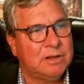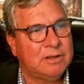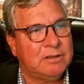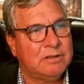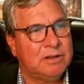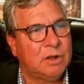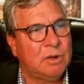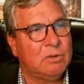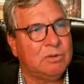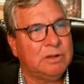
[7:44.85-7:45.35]

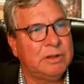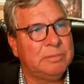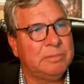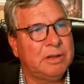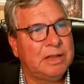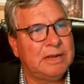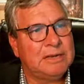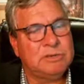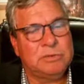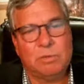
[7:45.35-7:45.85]
The only
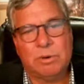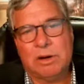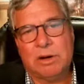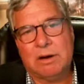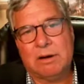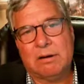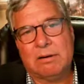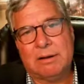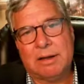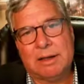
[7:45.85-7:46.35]
place
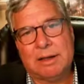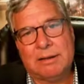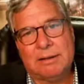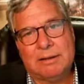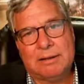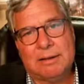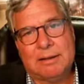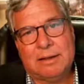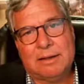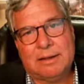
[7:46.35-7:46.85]
where
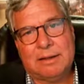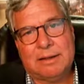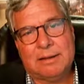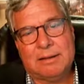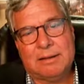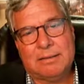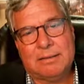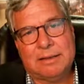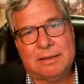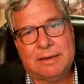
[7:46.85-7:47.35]

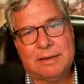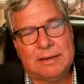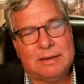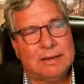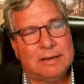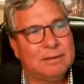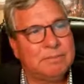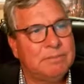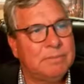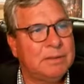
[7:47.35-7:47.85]

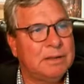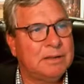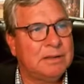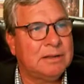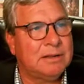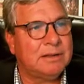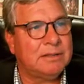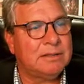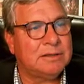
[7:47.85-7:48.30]
in